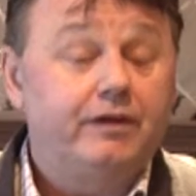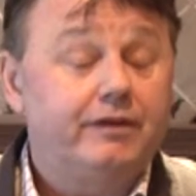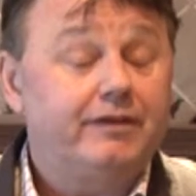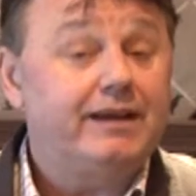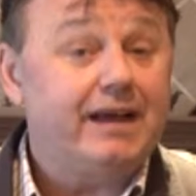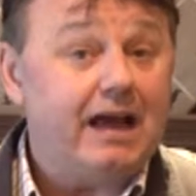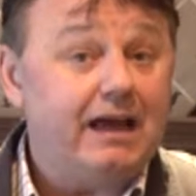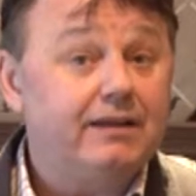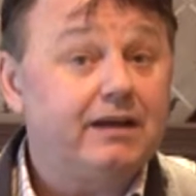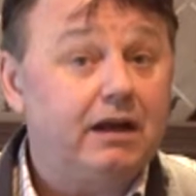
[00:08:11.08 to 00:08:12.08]
that
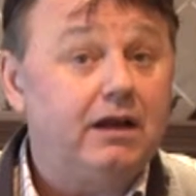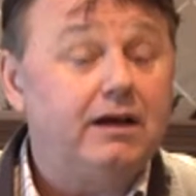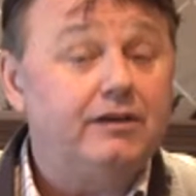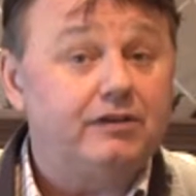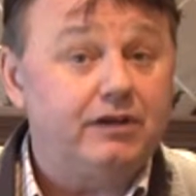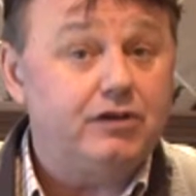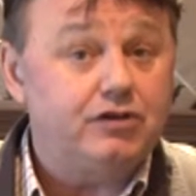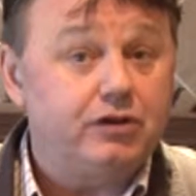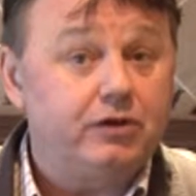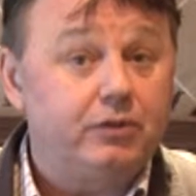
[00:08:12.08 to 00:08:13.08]
again the client sees
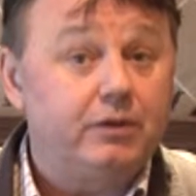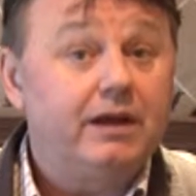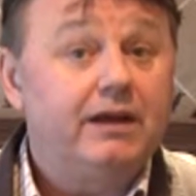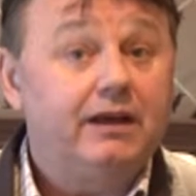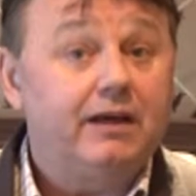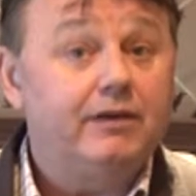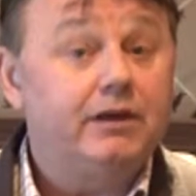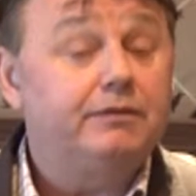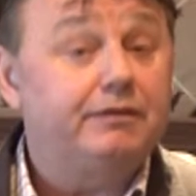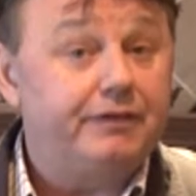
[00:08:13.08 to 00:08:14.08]
you giving
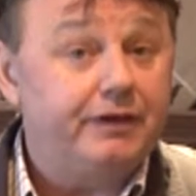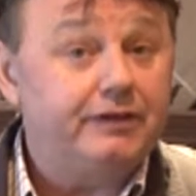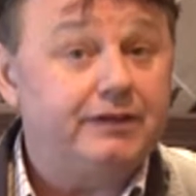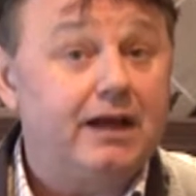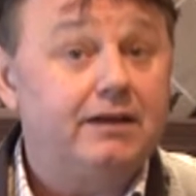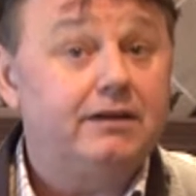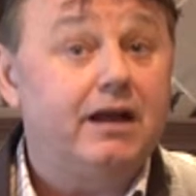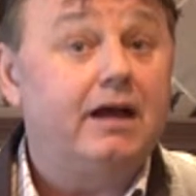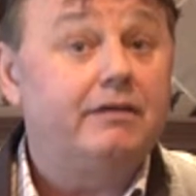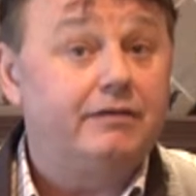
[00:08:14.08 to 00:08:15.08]
them first-hand
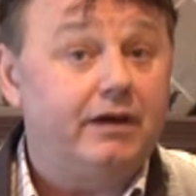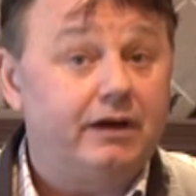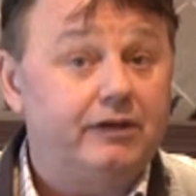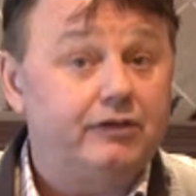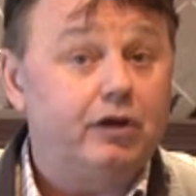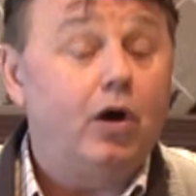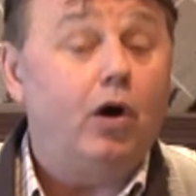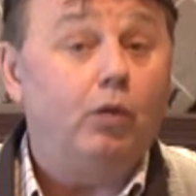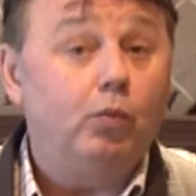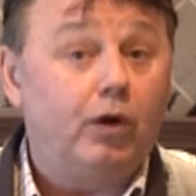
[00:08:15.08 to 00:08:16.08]
advice
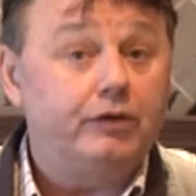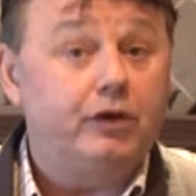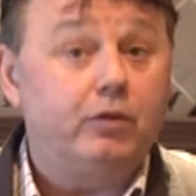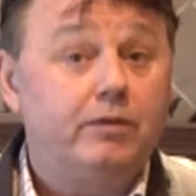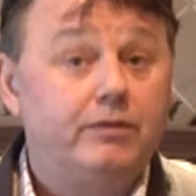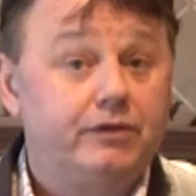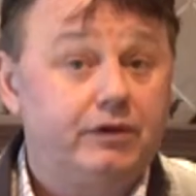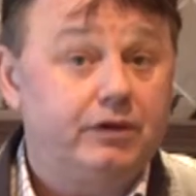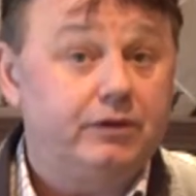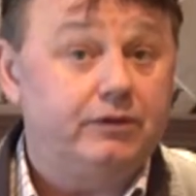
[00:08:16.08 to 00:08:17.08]
on what equipment to
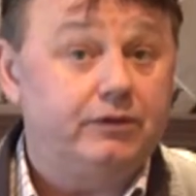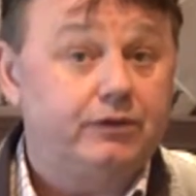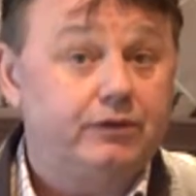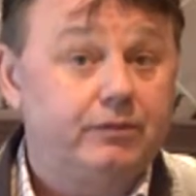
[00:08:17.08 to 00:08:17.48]
use.